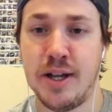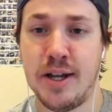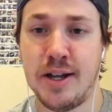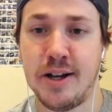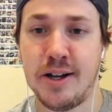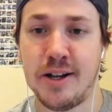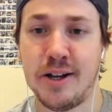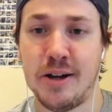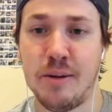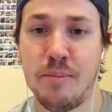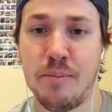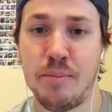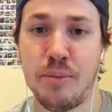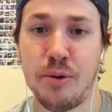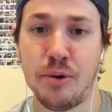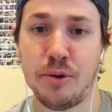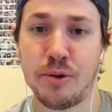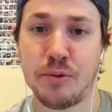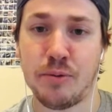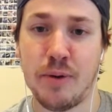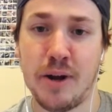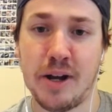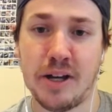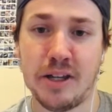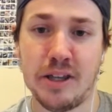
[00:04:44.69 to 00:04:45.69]

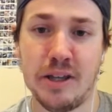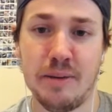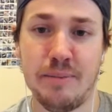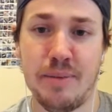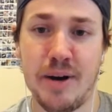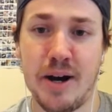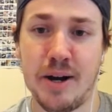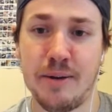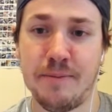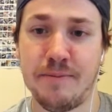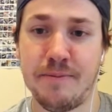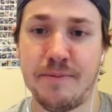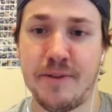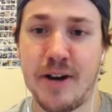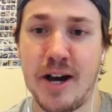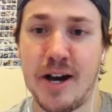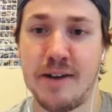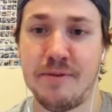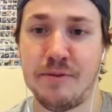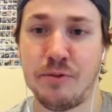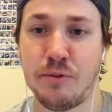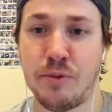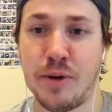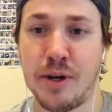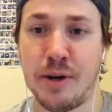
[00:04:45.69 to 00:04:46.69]
Both rank in the bottom
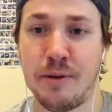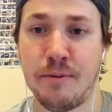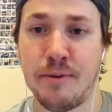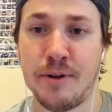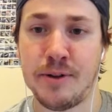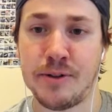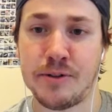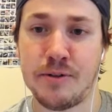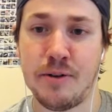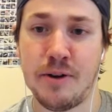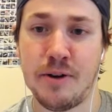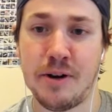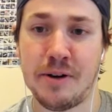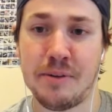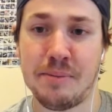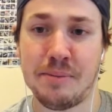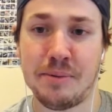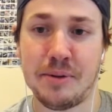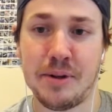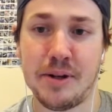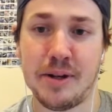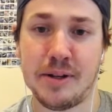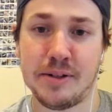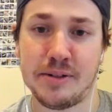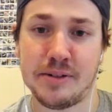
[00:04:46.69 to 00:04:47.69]
5 in weighted runs created
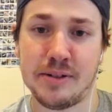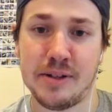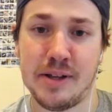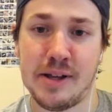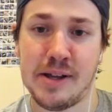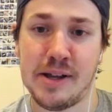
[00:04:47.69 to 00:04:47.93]
plus,